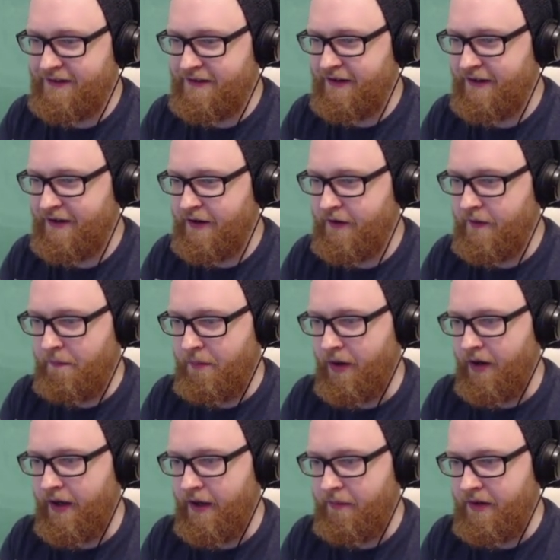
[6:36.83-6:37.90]
he's got the
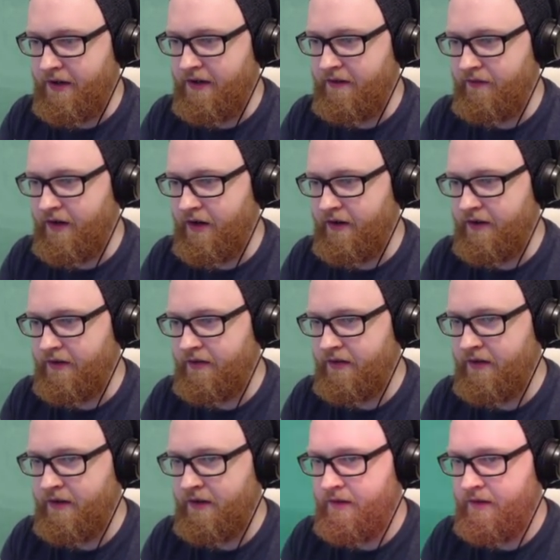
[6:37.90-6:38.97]
pipe. I didn't even notice.